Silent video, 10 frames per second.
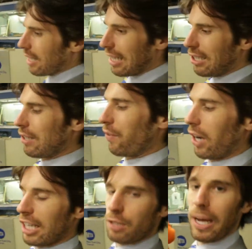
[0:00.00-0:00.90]
This is
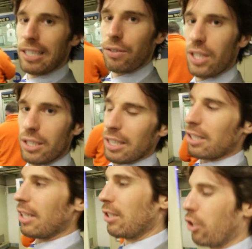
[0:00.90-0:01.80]
very expensive because
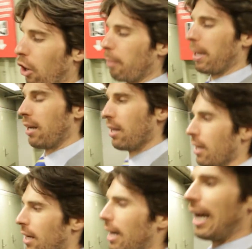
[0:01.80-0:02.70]
this is Garmin
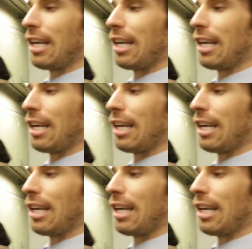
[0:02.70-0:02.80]
and